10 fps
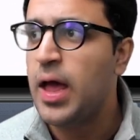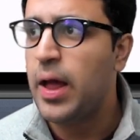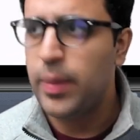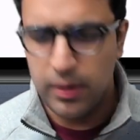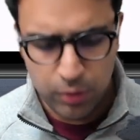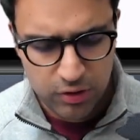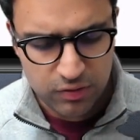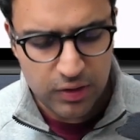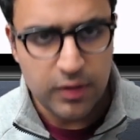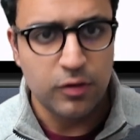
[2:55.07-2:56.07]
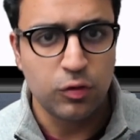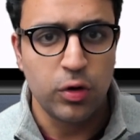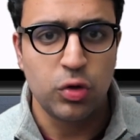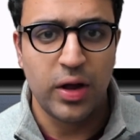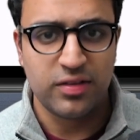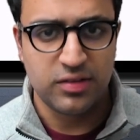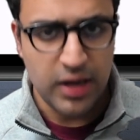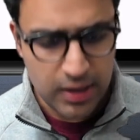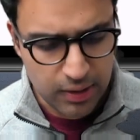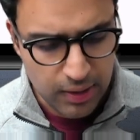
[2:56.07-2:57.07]
And then I'm going to say that it's going to
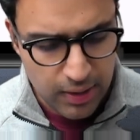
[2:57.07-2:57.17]
extend